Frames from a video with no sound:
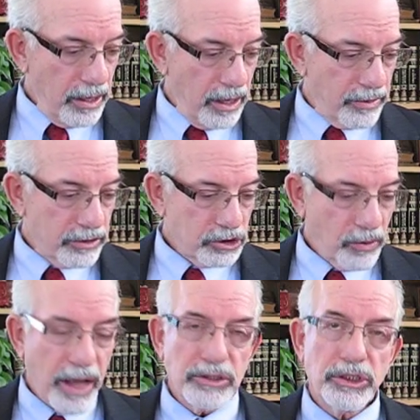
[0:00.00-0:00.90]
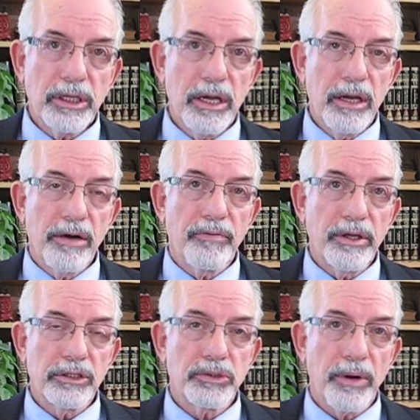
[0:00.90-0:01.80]
In the tragedy of
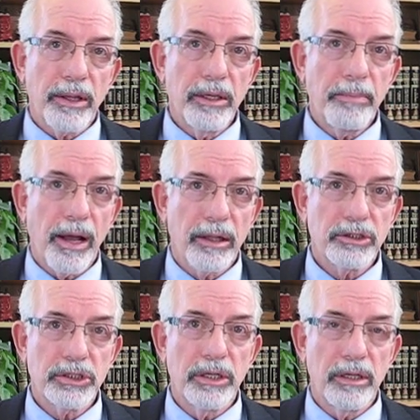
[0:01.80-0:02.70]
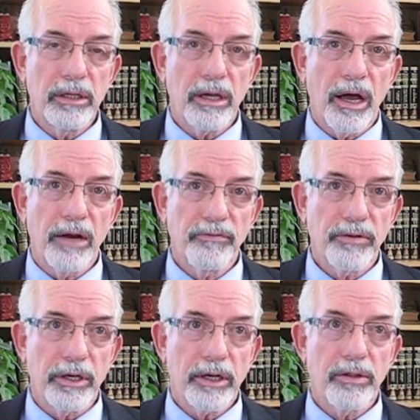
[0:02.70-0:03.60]
the Israeli-Palestinian
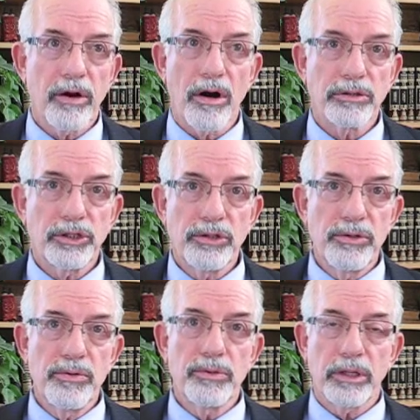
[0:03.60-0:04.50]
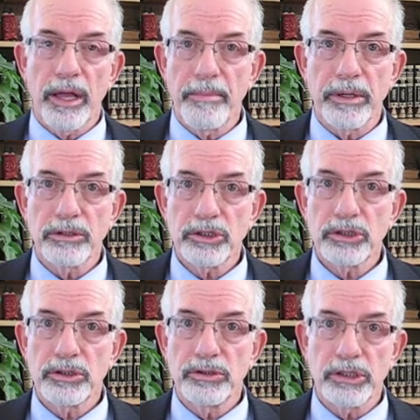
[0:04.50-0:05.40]
conflict, there are two
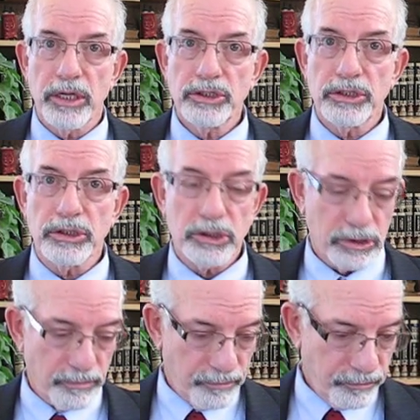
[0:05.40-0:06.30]
claimants to justice: